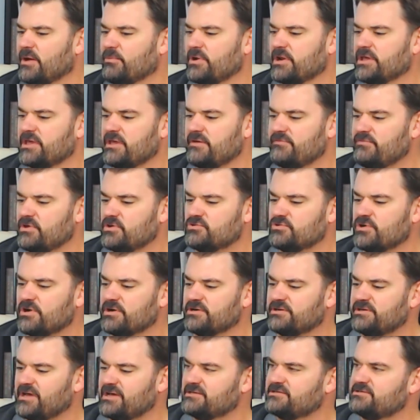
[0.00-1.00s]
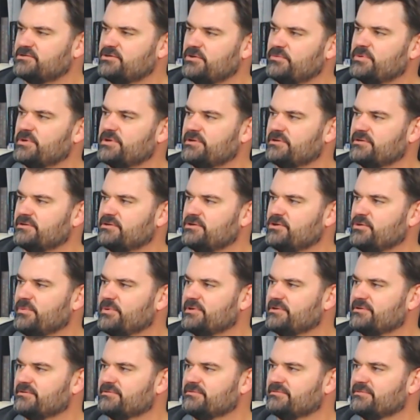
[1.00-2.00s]
give you a drug test. You've been
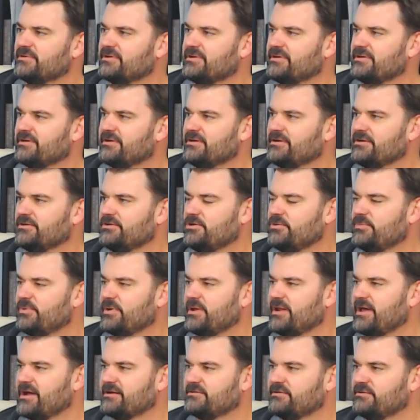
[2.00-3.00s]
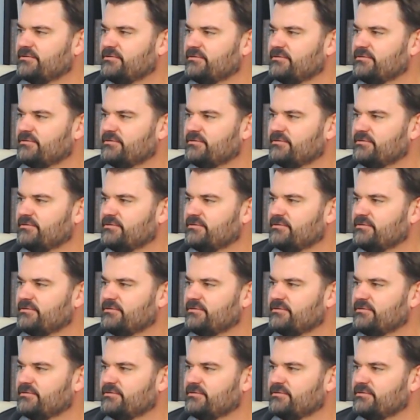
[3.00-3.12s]
acting